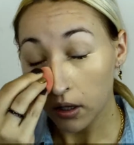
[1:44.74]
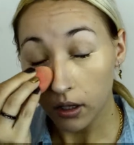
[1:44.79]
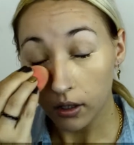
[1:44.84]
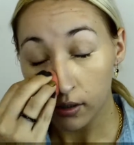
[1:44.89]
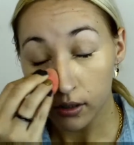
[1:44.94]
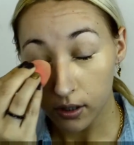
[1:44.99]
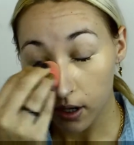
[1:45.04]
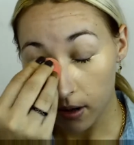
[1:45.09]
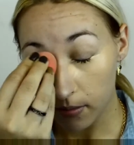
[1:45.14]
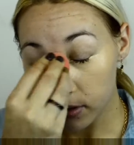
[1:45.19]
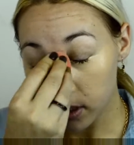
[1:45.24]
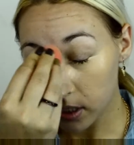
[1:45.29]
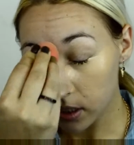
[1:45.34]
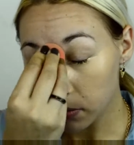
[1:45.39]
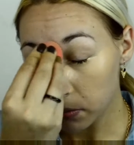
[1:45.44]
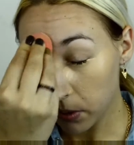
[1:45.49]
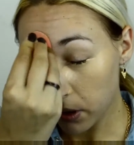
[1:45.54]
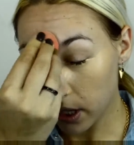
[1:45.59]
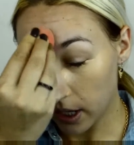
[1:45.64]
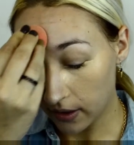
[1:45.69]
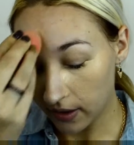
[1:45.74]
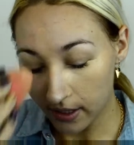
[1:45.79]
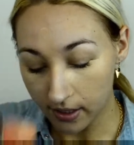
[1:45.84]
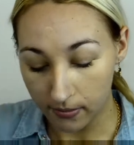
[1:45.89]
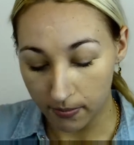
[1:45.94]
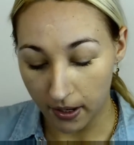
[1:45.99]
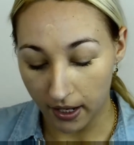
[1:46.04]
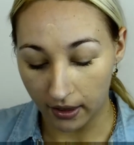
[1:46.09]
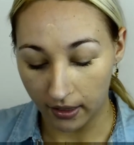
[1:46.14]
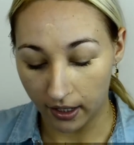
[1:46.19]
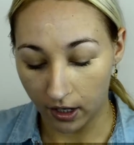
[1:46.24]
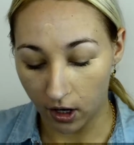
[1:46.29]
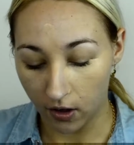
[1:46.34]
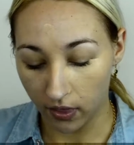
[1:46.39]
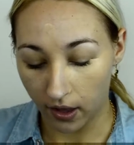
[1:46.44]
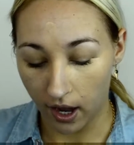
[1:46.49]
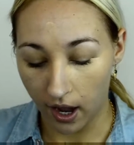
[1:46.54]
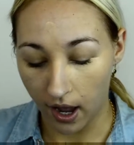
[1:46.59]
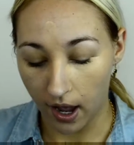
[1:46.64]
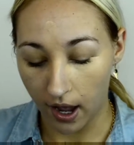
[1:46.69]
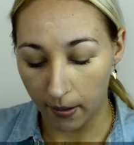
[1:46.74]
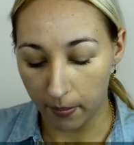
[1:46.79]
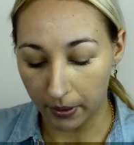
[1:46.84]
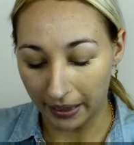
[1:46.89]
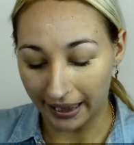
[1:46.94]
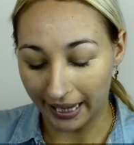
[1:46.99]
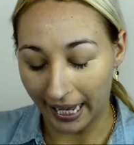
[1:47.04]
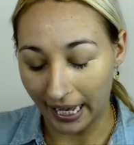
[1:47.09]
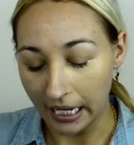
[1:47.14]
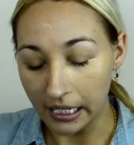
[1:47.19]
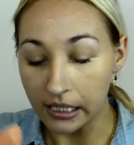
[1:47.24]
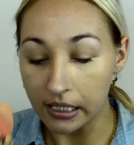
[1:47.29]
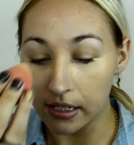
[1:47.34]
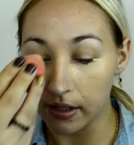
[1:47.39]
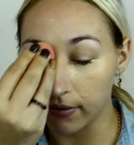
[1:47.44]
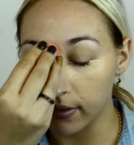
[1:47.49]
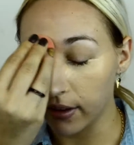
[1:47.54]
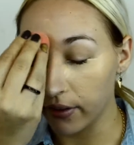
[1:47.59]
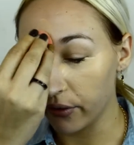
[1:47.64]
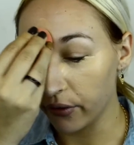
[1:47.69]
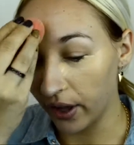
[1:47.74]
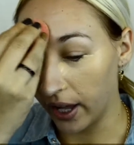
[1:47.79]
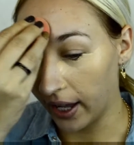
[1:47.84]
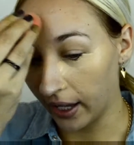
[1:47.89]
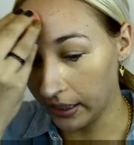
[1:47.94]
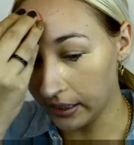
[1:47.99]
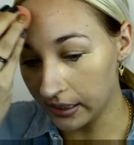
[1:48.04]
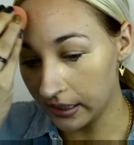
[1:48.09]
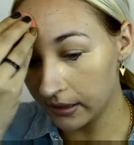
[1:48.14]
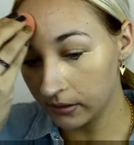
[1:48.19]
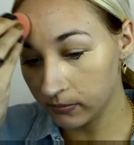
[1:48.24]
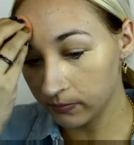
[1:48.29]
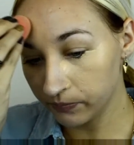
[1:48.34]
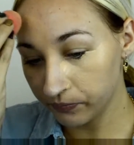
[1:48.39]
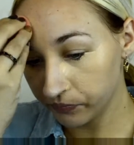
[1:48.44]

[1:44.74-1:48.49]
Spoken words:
So I'm just putting this mainly on the high planes of the face.